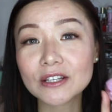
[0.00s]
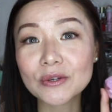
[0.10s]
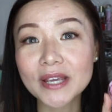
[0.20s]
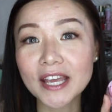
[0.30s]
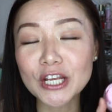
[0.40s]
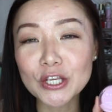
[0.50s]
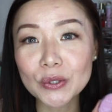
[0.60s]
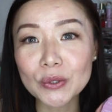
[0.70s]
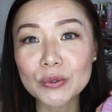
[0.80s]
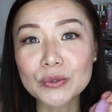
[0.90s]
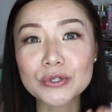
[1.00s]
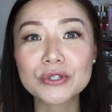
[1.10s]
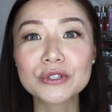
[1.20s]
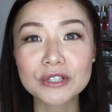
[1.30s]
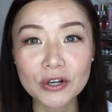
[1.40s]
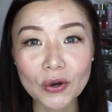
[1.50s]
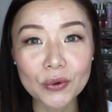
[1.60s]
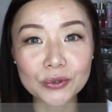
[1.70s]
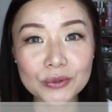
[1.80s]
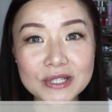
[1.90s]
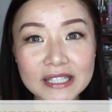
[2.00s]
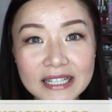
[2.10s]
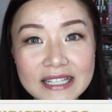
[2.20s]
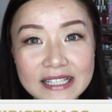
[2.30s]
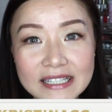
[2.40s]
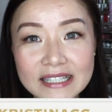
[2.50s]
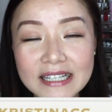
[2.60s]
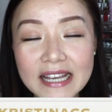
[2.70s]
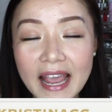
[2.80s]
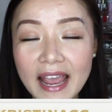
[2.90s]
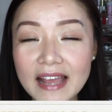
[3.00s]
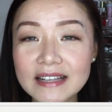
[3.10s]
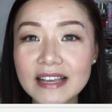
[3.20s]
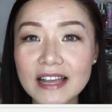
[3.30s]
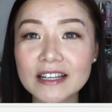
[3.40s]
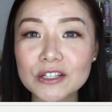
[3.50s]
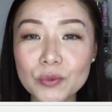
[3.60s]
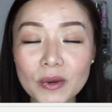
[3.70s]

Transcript: You can use the code KristinaCC and get a